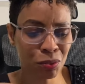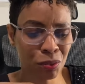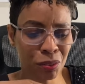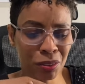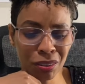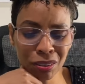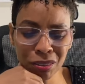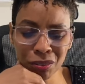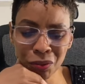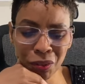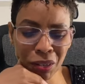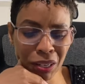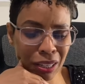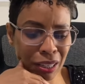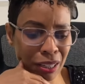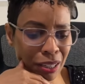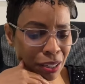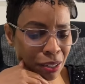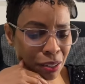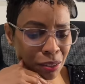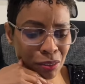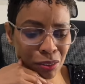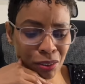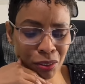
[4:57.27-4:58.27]
one right
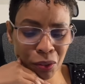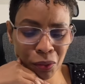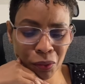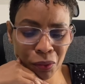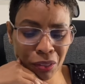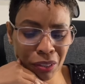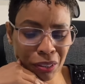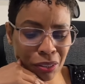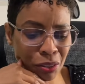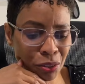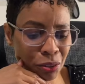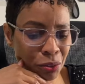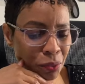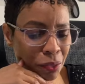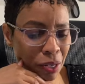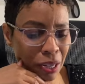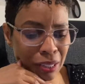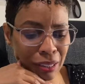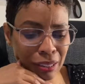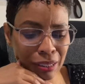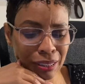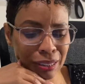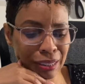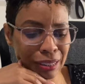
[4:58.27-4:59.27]
here, Sonya, is
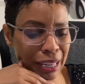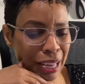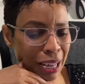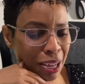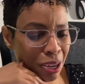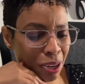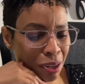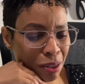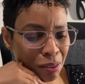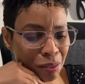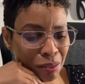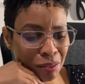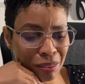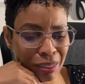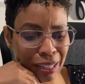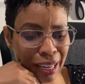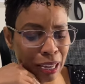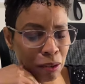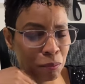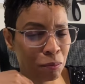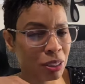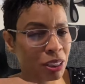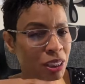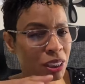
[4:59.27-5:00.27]
trying to sound
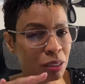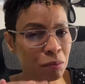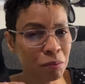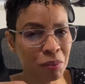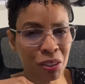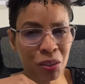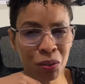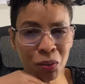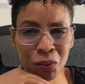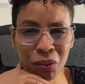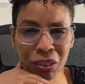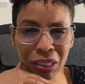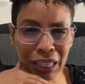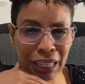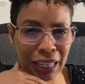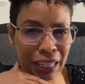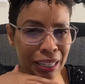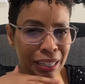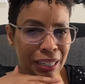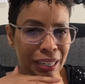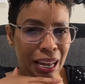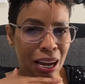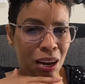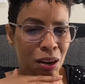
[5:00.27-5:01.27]
like, but she be going
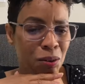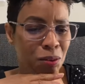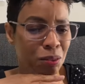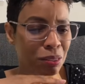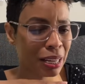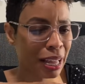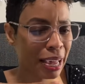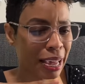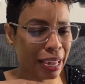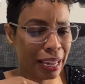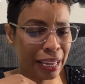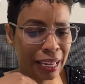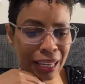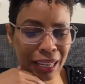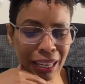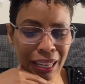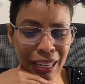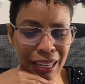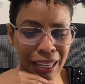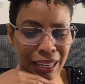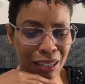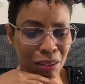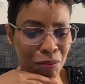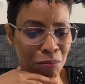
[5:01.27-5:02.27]
in and out,
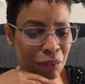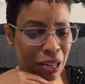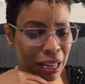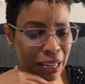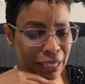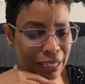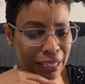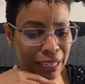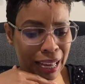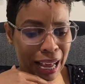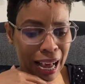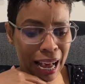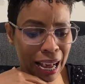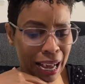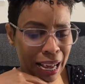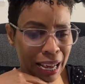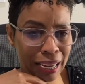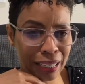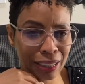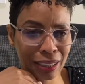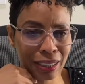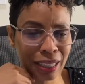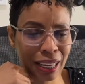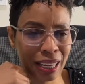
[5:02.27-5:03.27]
like, my
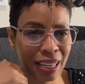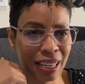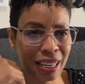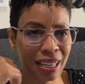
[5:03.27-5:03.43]
gosh, like,